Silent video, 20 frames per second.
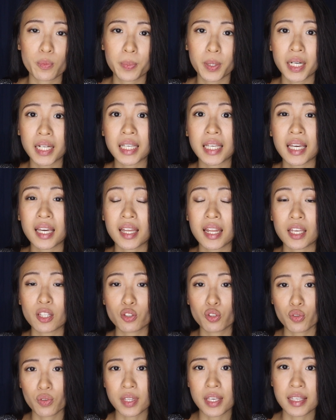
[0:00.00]
you're putting it
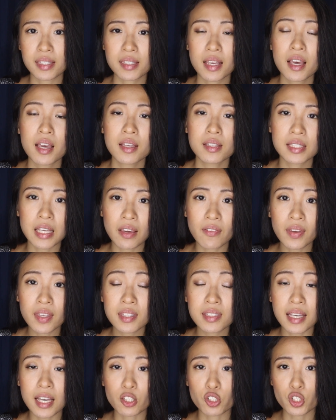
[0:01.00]
into these
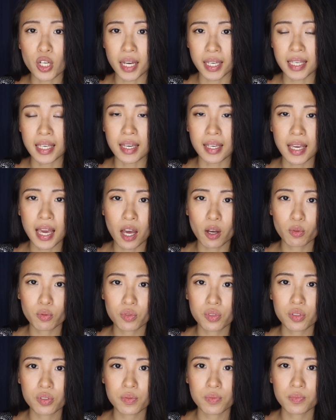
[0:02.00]
savings and checking
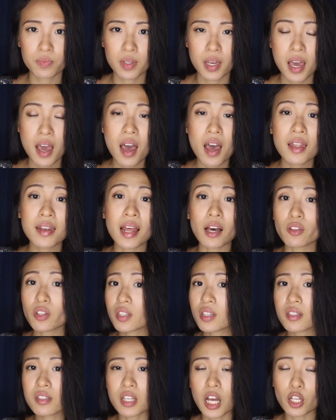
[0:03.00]
accounts. Now,
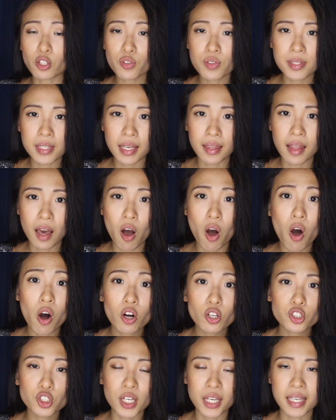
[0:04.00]
this is not to say that
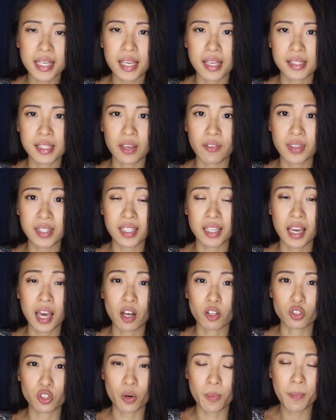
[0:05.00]
all checking and savings
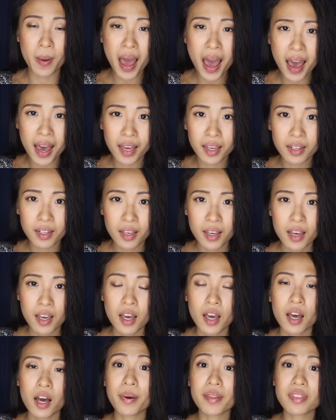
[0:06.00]
accounts are bad,
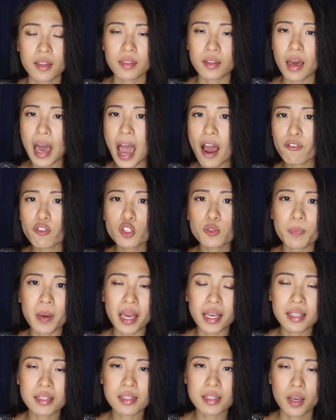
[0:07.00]
but the average
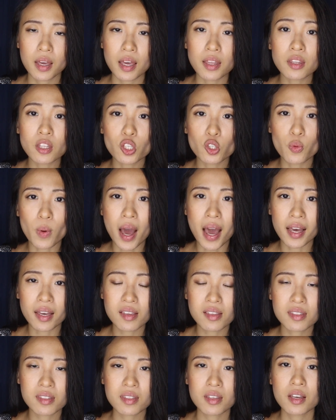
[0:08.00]
banks in the
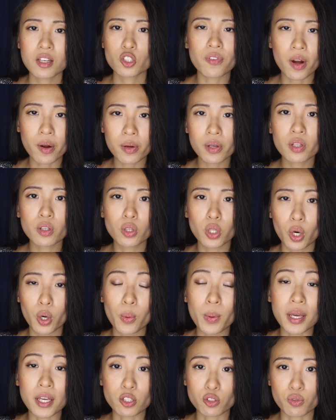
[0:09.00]
US very
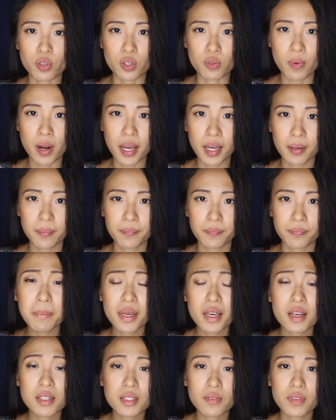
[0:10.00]
low interest rate.
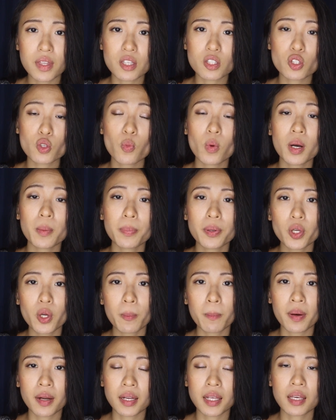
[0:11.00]
Because of this, you want to put
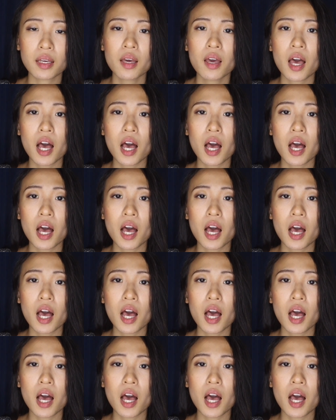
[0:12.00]
your money